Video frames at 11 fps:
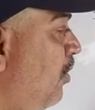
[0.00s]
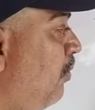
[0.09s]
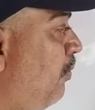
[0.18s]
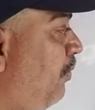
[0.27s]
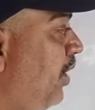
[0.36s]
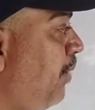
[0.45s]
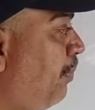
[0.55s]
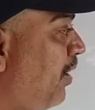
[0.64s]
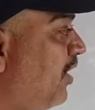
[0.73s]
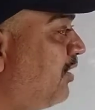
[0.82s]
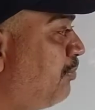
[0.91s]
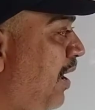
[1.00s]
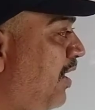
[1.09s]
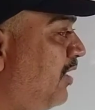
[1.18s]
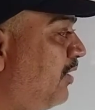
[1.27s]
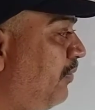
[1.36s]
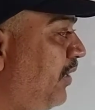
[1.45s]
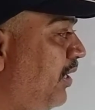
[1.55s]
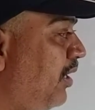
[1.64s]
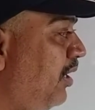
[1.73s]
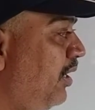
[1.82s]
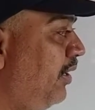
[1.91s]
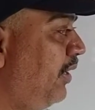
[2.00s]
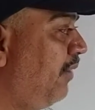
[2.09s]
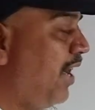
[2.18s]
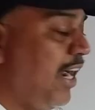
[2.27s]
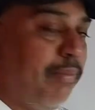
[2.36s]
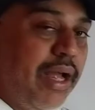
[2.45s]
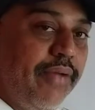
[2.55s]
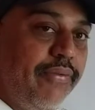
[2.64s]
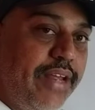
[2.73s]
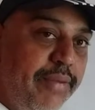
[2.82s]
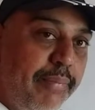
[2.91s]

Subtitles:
V plus minus VL divided by V